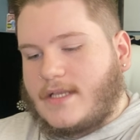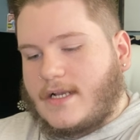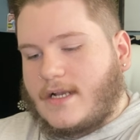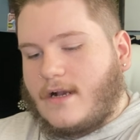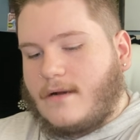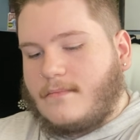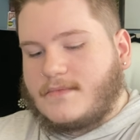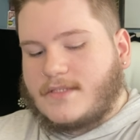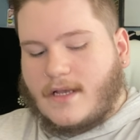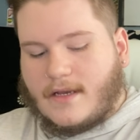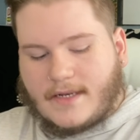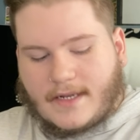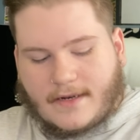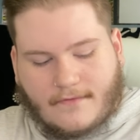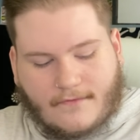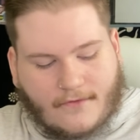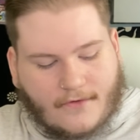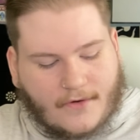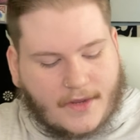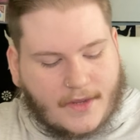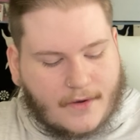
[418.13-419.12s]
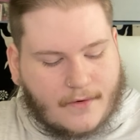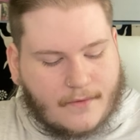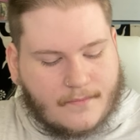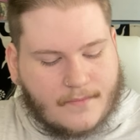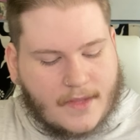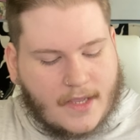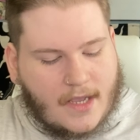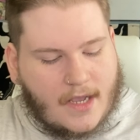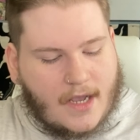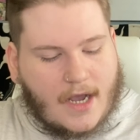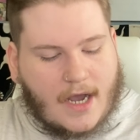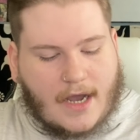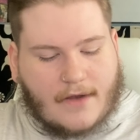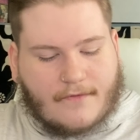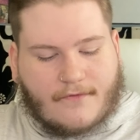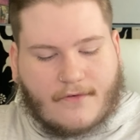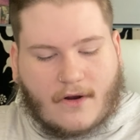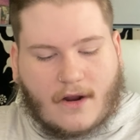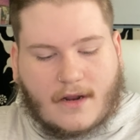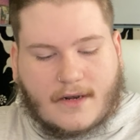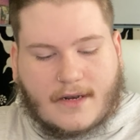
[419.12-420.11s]
that comes on in for you.
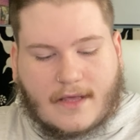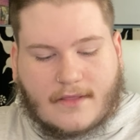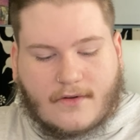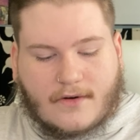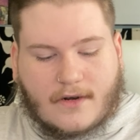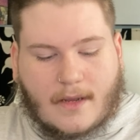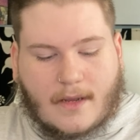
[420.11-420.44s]
For another